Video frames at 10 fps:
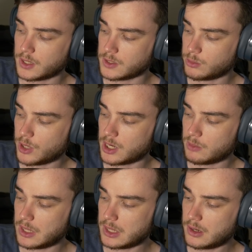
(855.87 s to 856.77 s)
and
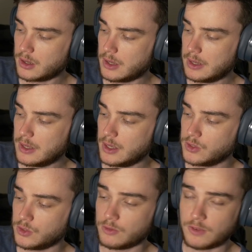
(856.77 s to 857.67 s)
Spider-Man,
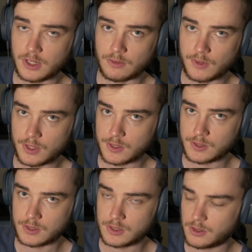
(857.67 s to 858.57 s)
to defeat
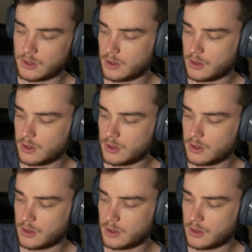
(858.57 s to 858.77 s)
villains,